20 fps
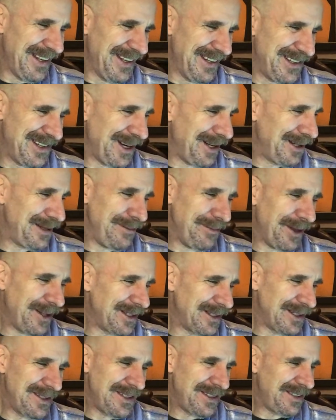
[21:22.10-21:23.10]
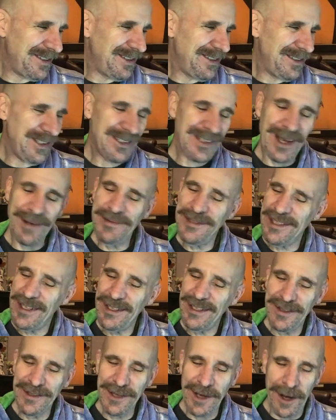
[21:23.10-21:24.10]
Charlie Mullins, just, I'm
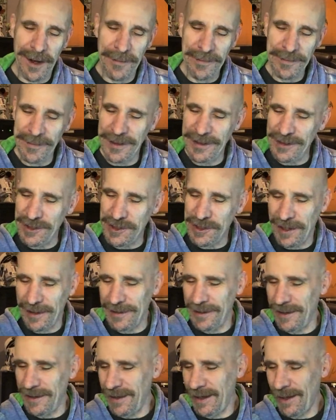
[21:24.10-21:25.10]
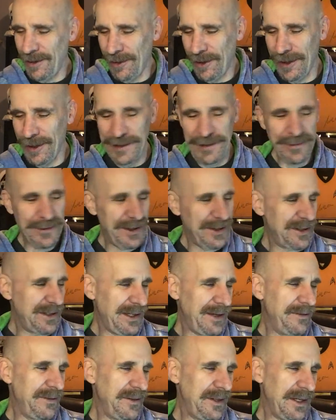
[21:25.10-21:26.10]
sitting here complimenting Charlie on how hard he works
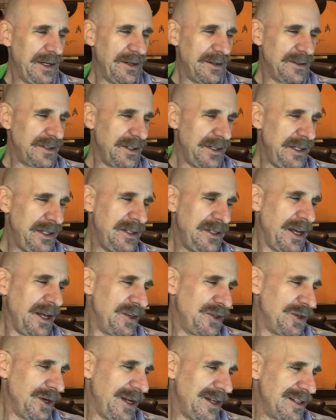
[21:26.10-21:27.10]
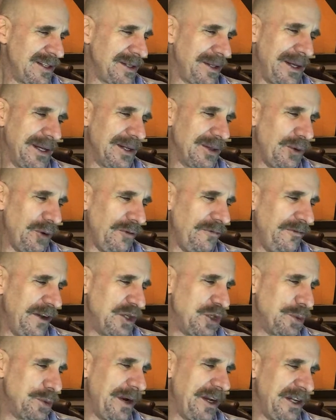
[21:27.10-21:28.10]
and everything else, and he's got to try to slide a little
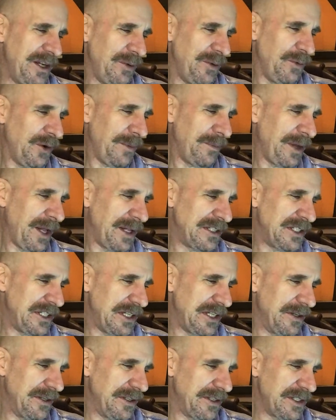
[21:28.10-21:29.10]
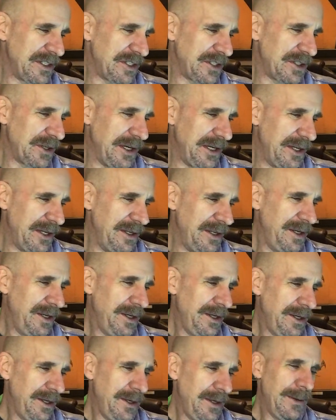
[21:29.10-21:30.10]
Vegemite in when I'm not staring at the screen.
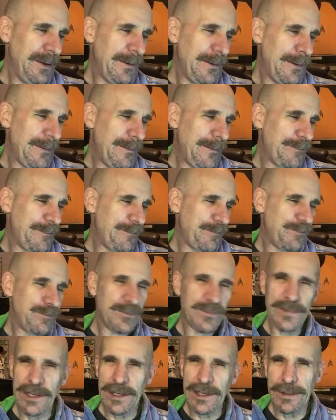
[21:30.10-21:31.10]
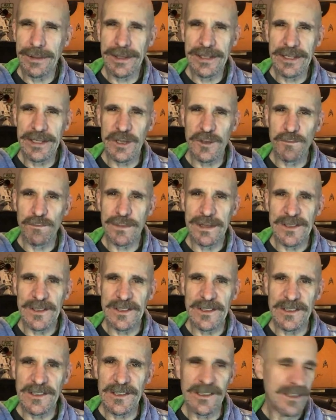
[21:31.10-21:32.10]
I'm on to you,
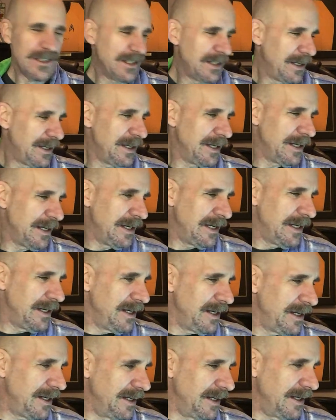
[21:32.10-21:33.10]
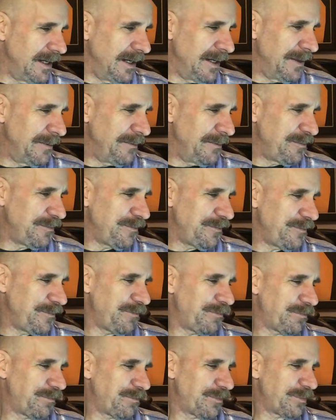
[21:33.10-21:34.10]
Mullins. Uh,
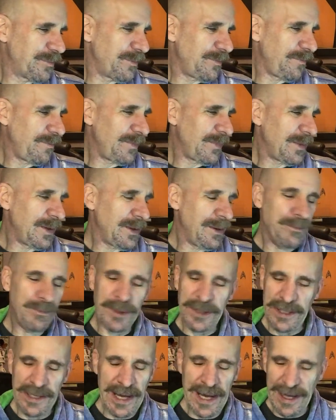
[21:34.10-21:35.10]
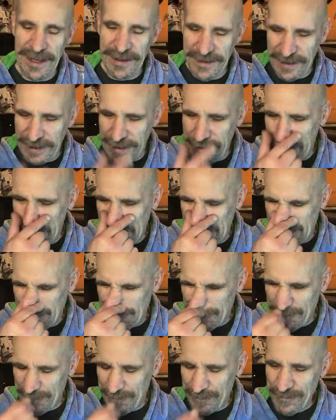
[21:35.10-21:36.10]
but yeah, the...
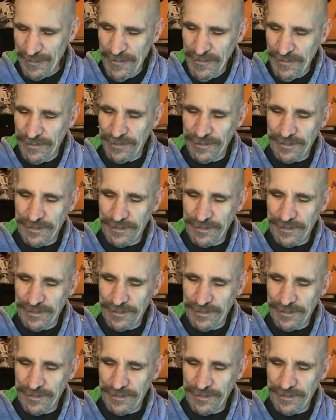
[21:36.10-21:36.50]
Uh,